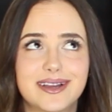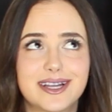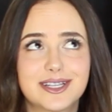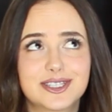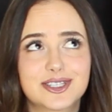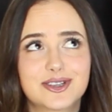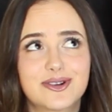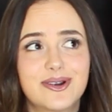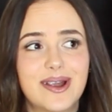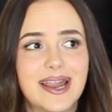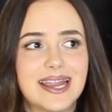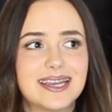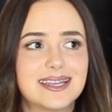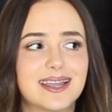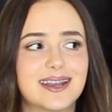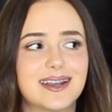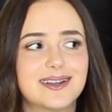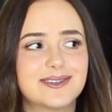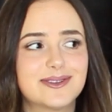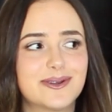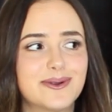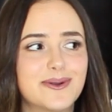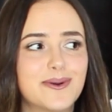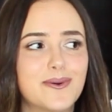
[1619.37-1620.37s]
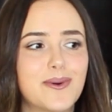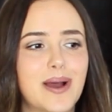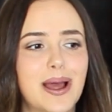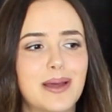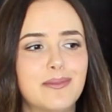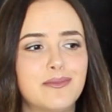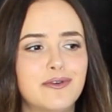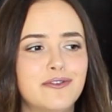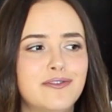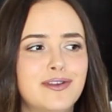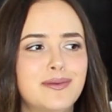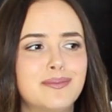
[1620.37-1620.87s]
It's great, and I don't know why
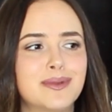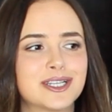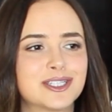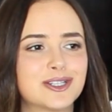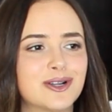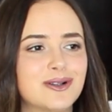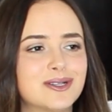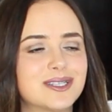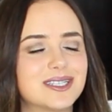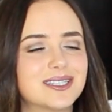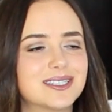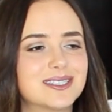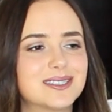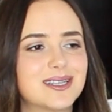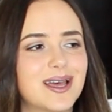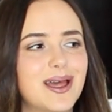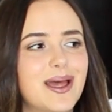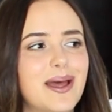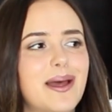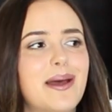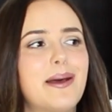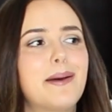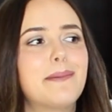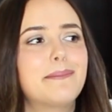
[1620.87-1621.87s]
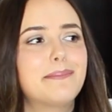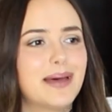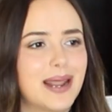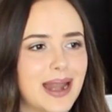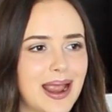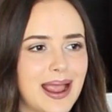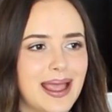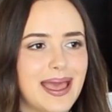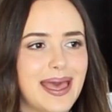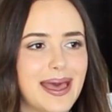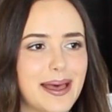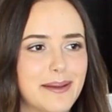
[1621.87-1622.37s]
I'm moving my shoulders, but
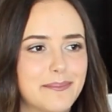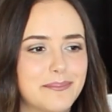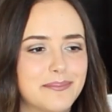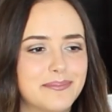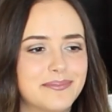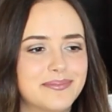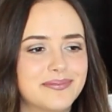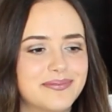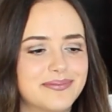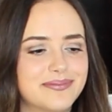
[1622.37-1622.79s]
I am.